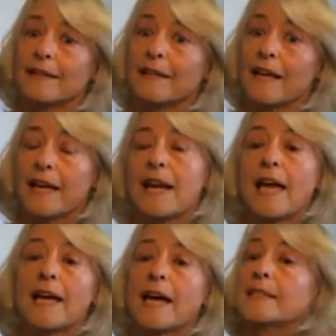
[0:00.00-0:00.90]
and I
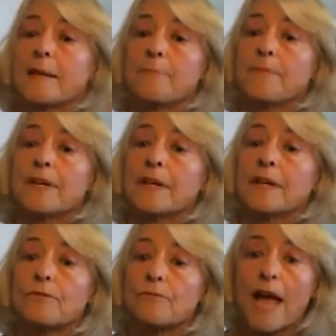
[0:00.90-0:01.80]
got something
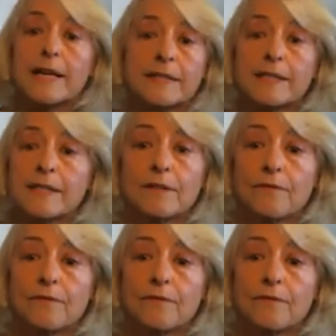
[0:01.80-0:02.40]
in rats that